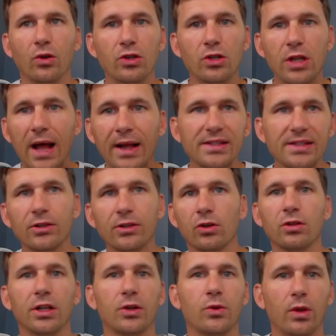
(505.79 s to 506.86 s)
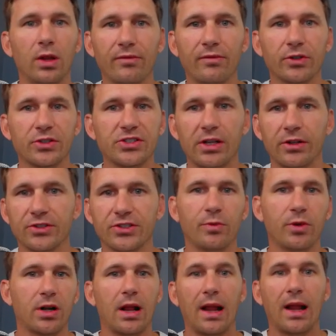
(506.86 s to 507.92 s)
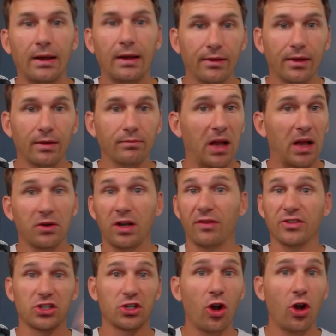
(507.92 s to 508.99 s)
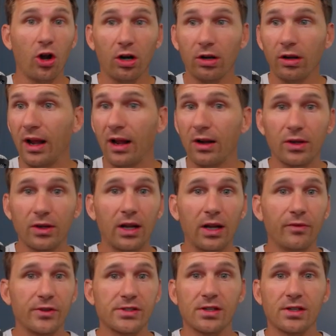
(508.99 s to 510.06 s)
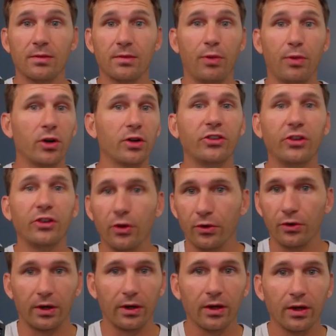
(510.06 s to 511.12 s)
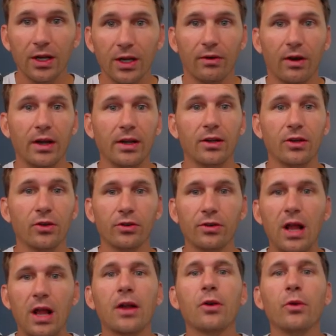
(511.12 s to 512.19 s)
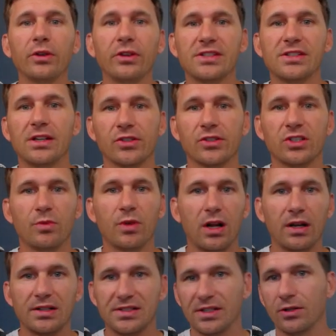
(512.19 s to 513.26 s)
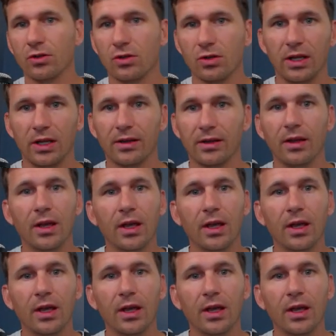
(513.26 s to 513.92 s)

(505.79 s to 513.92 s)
Not a single click will ever sell someone on anything. I don't care if it's a car, and I don't care if it's a bar of deodorant, right? You're not going to sell someone on a single click.